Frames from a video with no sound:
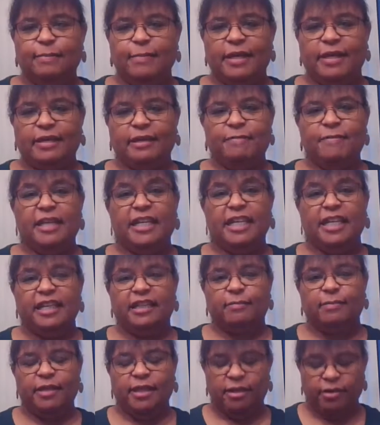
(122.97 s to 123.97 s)
going to
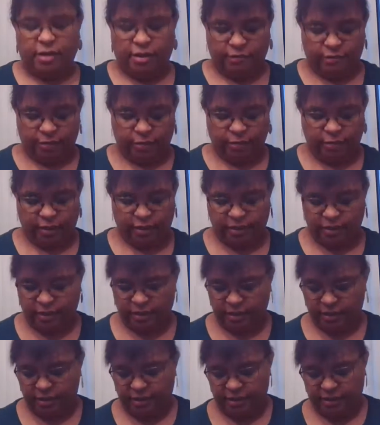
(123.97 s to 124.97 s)
take the Play-Doh out real quick
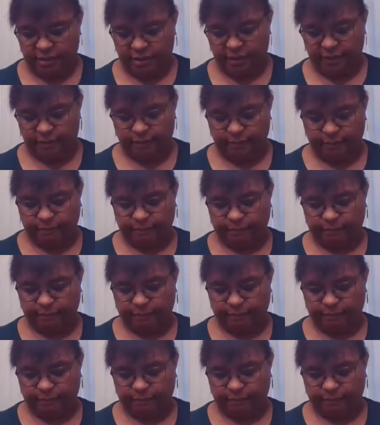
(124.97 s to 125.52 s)
so you can see.